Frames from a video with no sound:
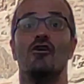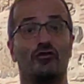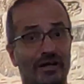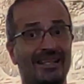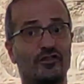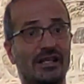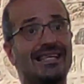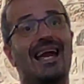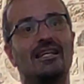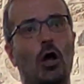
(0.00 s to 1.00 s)
Really
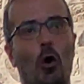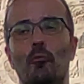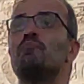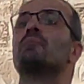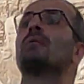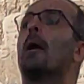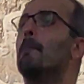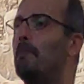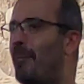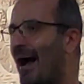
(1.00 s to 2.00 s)
tricky, I know.
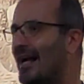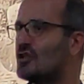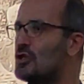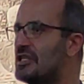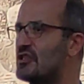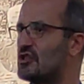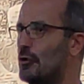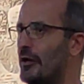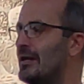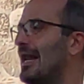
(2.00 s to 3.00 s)
Back to
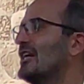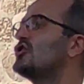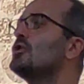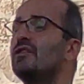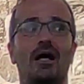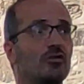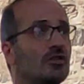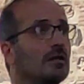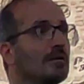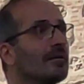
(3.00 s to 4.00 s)
history, like 2000.